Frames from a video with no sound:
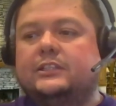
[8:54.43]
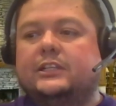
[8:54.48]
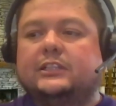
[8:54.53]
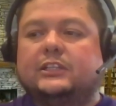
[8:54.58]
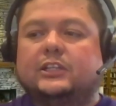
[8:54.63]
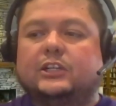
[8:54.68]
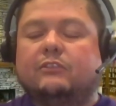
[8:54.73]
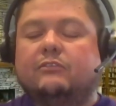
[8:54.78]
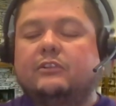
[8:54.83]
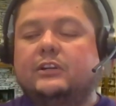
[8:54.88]
in
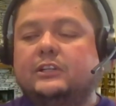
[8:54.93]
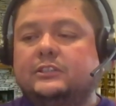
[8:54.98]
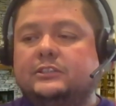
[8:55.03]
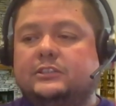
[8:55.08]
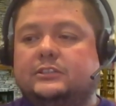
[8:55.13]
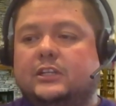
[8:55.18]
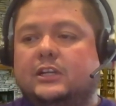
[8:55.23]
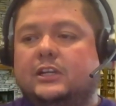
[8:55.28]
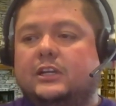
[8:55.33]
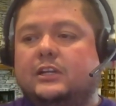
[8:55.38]
the
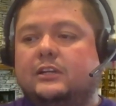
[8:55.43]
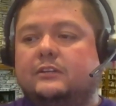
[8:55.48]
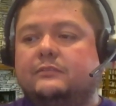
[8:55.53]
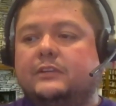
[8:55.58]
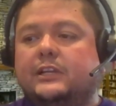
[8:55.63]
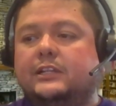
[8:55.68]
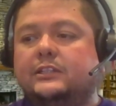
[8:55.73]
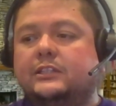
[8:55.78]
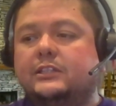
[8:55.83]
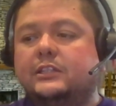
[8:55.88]
governance
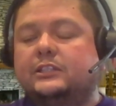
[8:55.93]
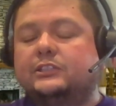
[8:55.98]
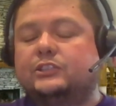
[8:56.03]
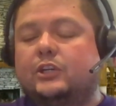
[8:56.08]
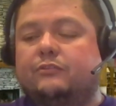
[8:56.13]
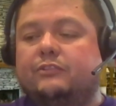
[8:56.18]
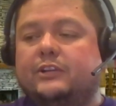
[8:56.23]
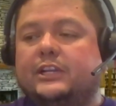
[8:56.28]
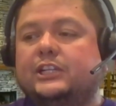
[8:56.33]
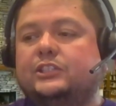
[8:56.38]
and the
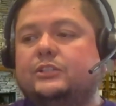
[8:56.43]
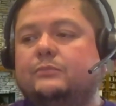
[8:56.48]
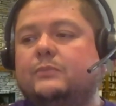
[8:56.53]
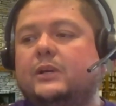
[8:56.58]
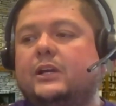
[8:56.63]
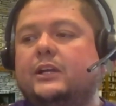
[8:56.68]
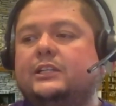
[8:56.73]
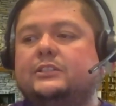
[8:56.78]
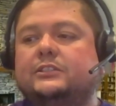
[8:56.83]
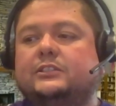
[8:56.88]
certification
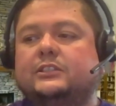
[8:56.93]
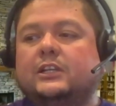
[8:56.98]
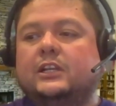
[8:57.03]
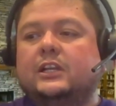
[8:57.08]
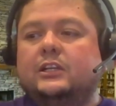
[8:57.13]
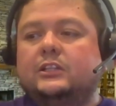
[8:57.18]
bodies.